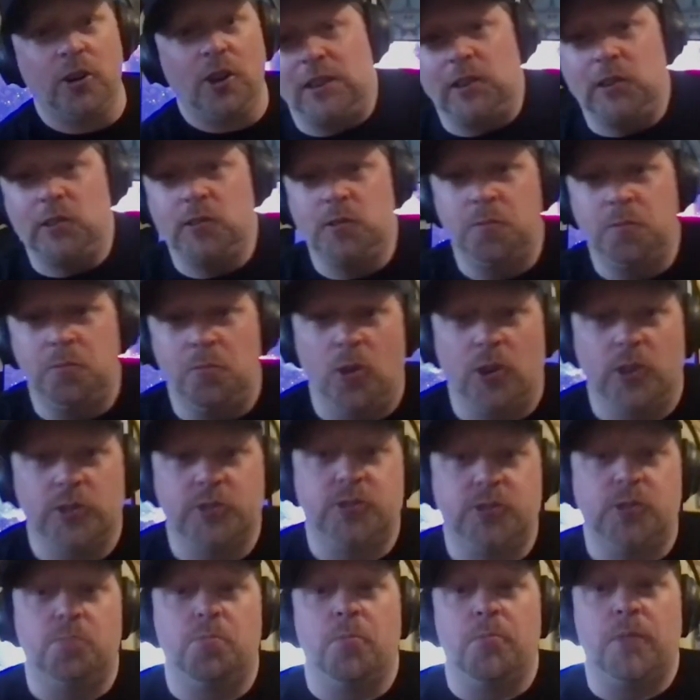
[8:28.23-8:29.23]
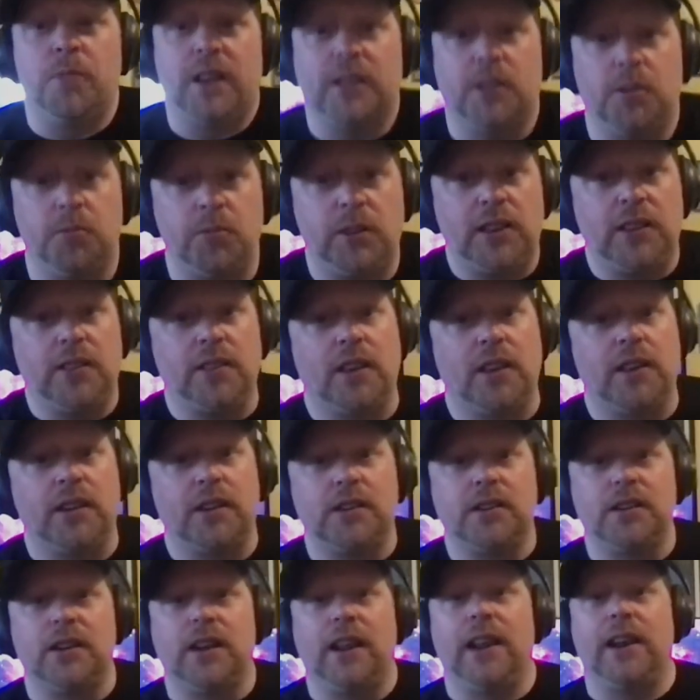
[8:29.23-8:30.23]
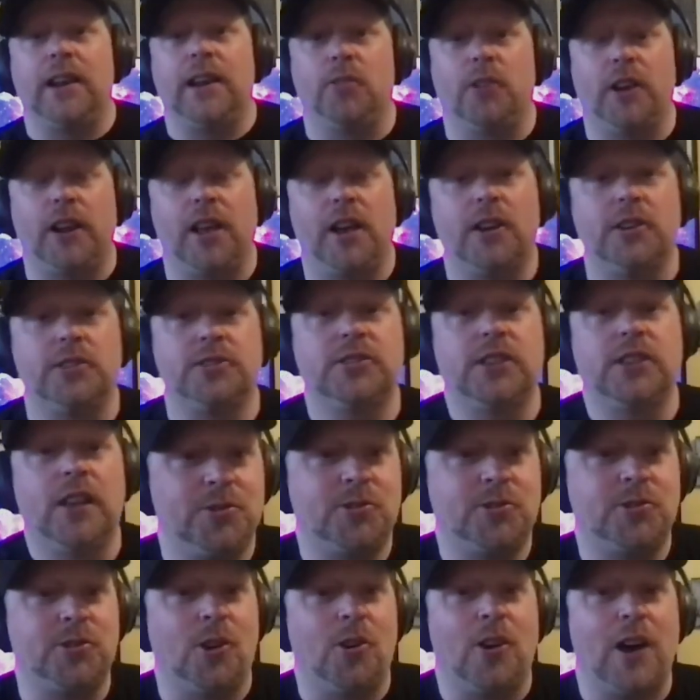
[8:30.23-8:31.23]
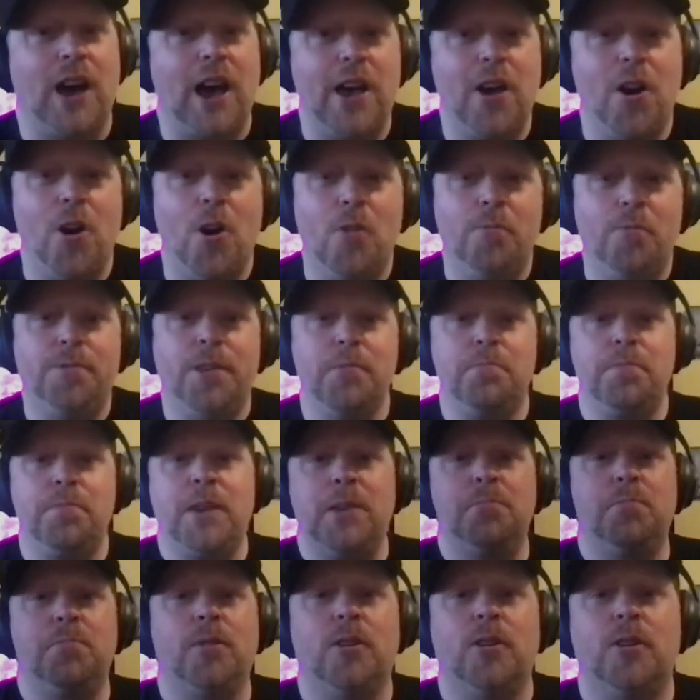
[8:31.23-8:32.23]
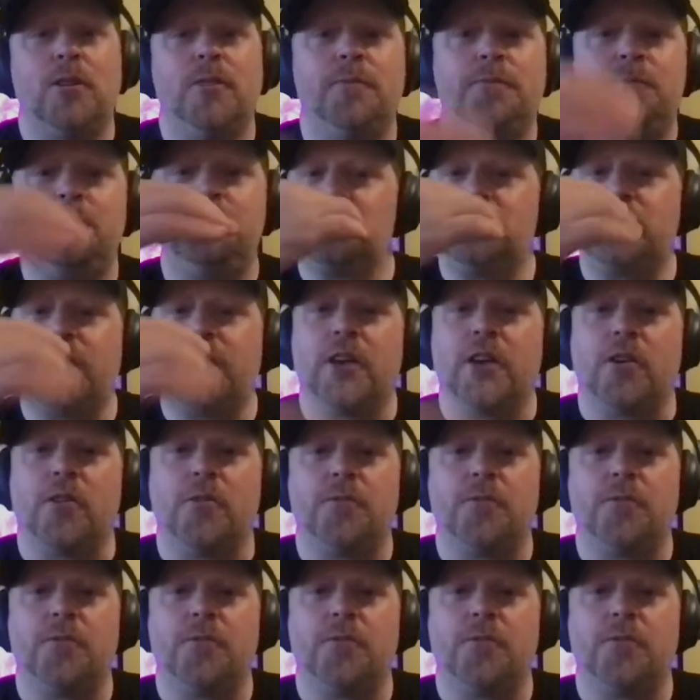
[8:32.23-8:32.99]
He's more Superman to me than anyone else. So I hope that people that are